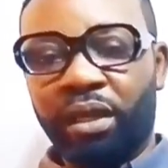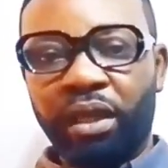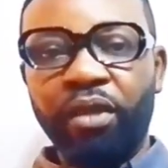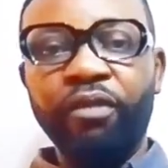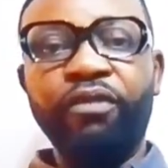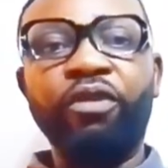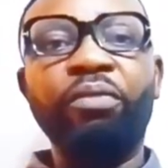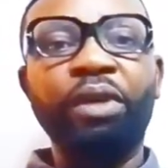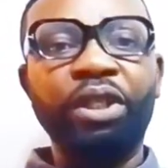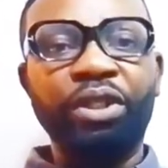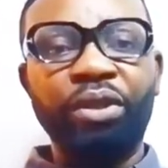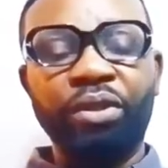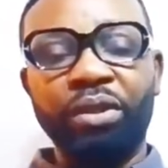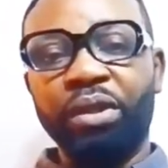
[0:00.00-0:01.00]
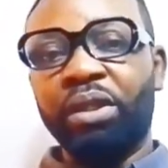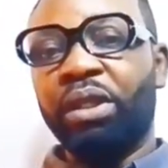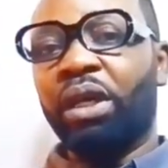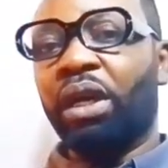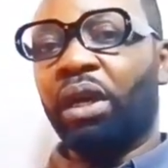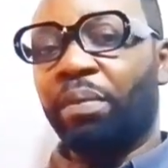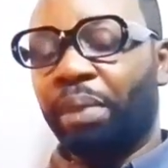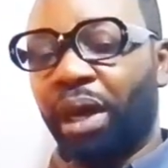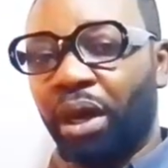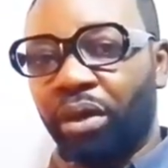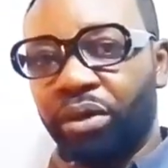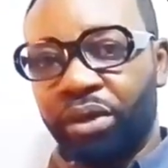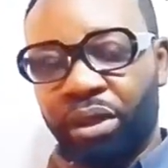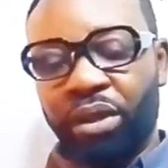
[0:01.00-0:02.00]
information
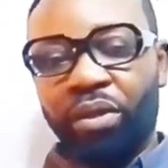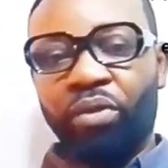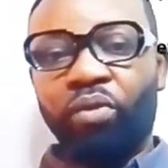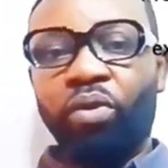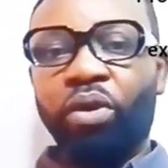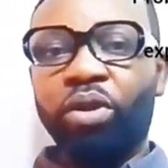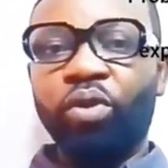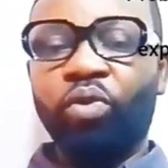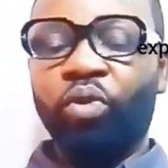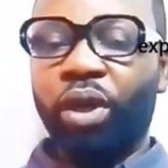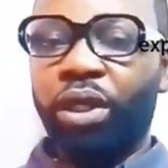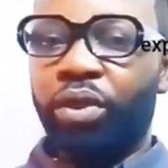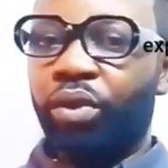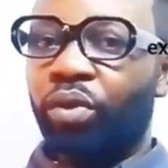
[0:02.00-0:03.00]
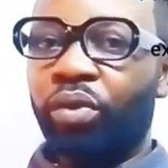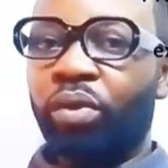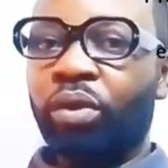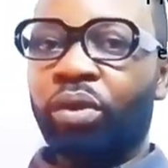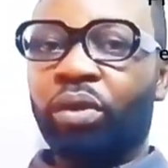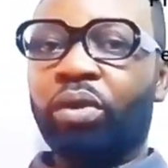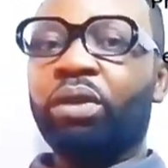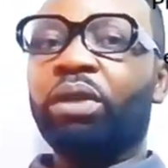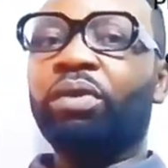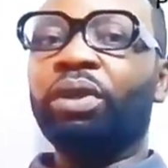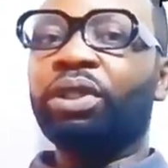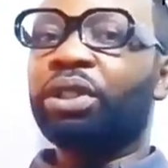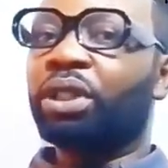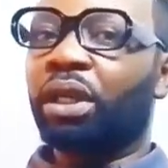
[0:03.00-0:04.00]
about what we do on our
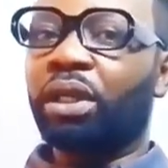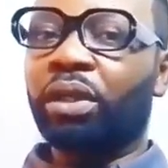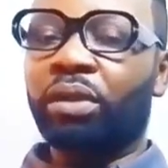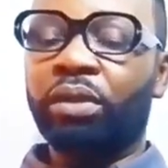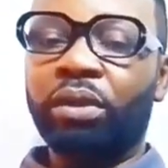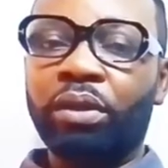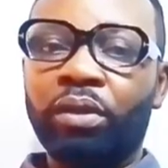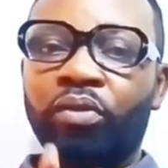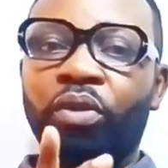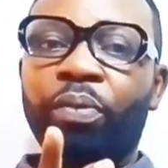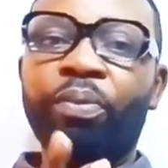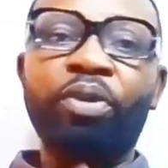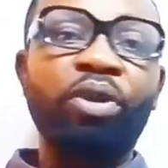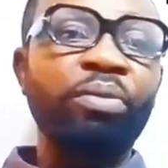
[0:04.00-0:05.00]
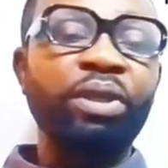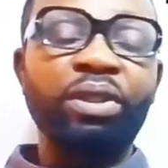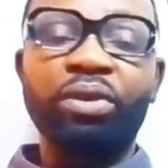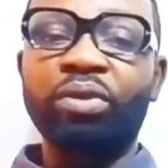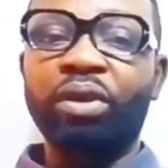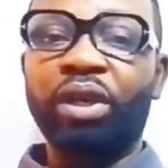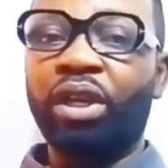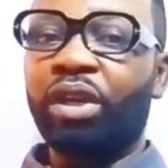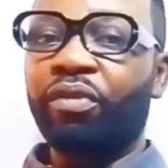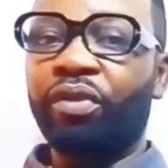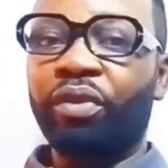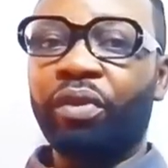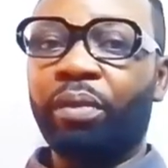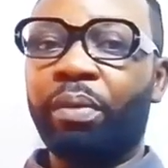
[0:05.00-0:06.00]
channel. We promise to give
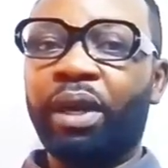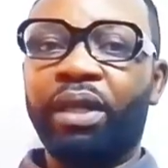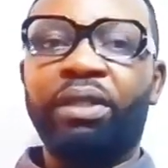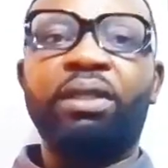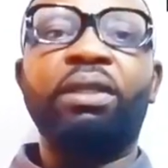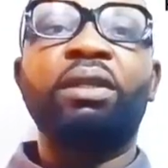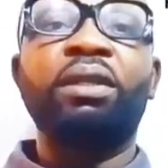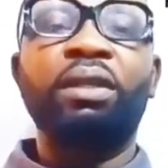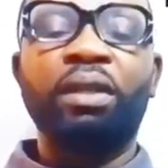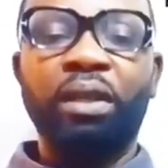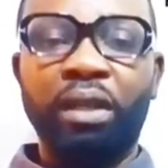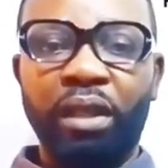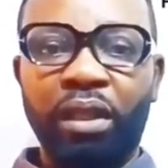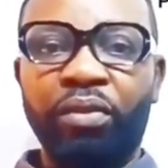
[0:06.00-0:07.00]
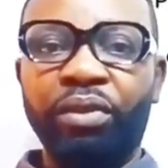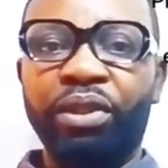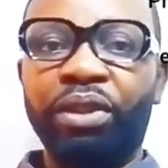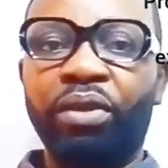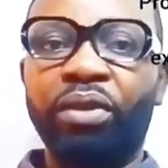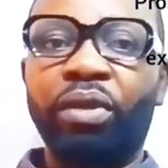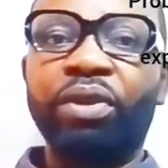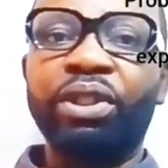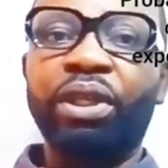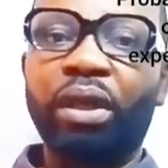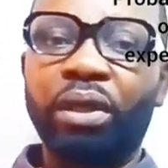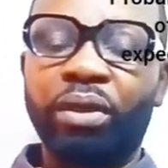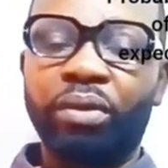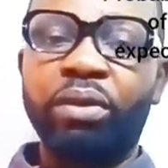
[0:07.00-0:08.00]
you the best on our
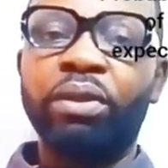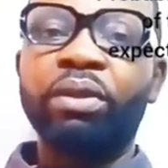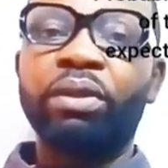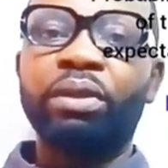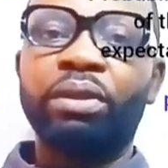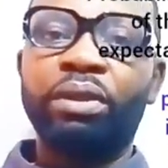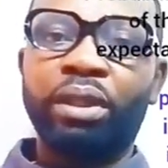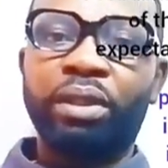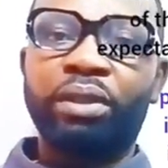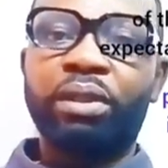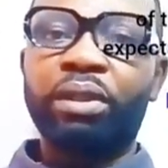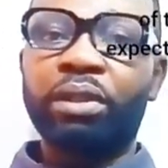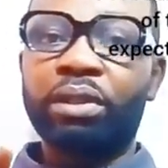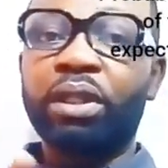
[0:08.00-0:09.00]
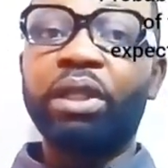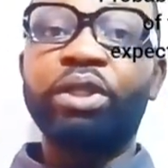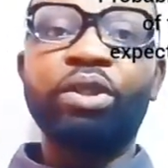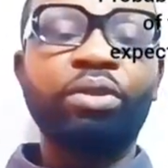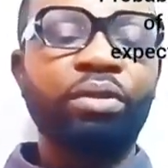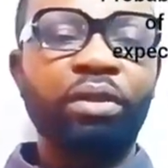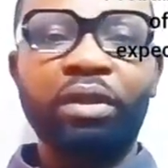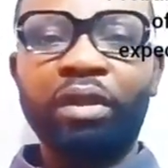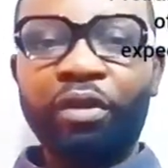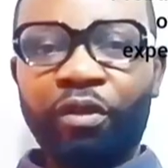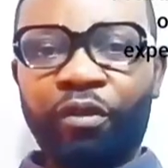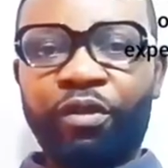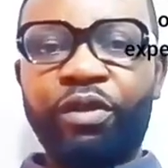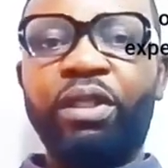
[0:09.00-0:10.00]
channel. Thanks. Stay tuned.
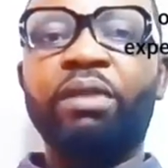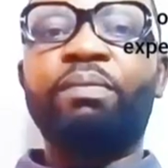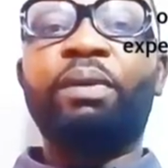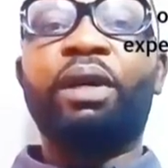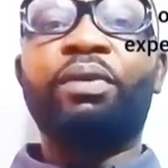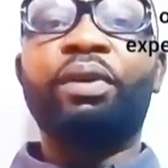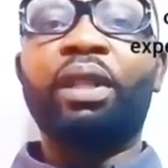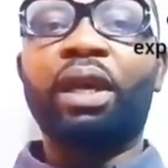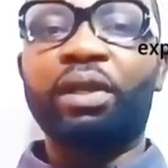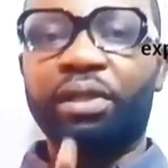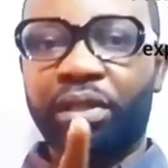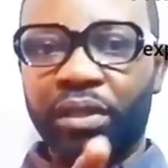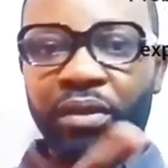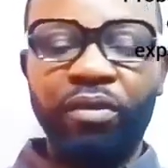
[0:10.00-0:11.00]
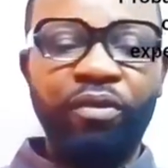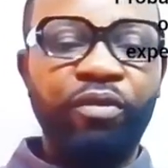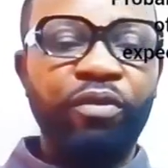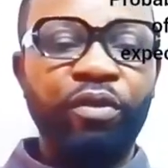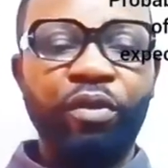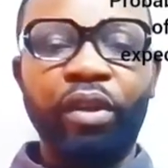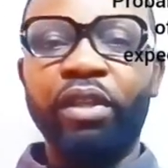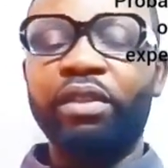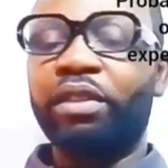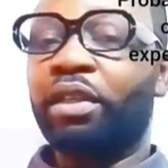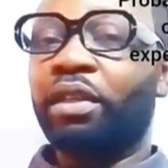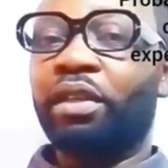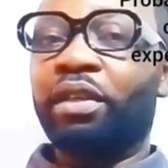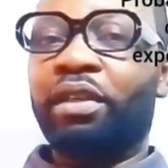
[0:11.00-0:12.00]
Sit back, relax for this
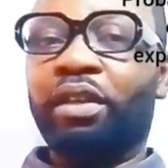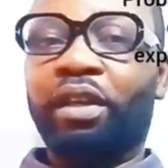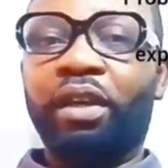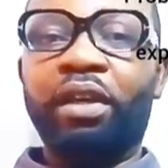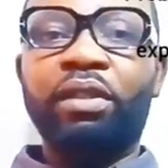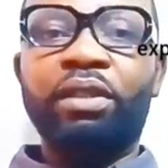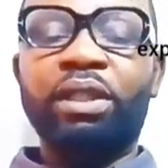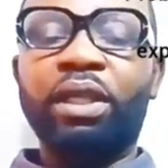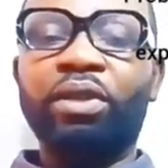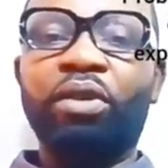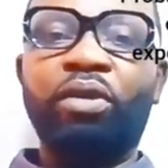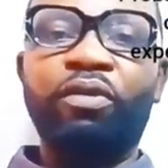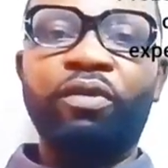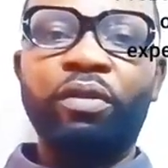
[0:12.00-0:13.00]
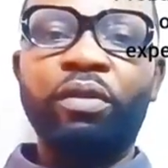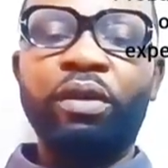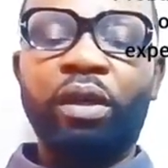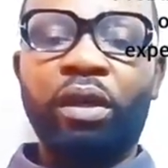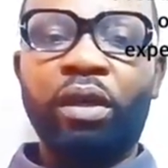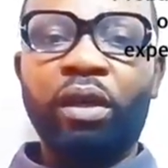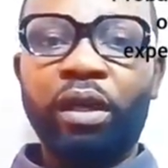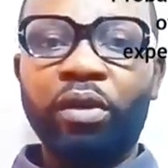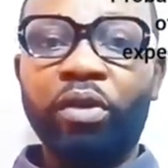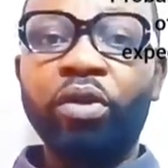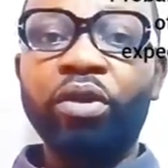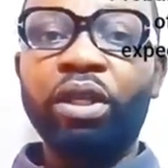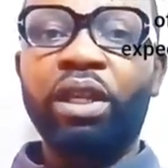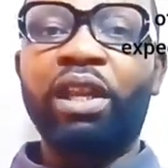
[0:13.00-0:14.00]
set of
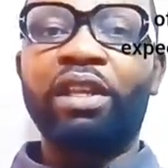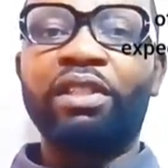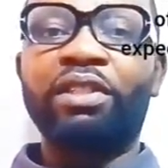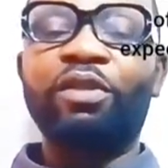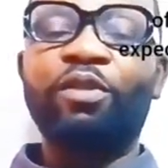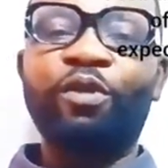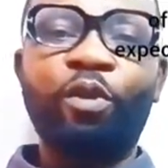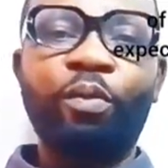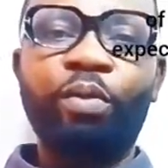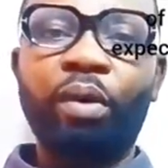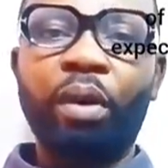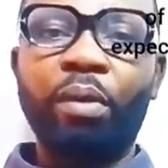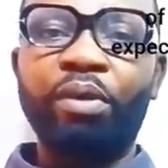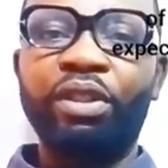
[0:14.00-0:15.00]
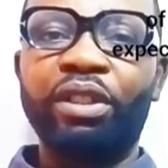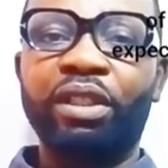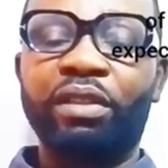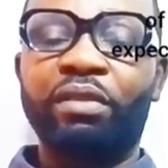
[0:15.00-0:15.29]
good class for probability.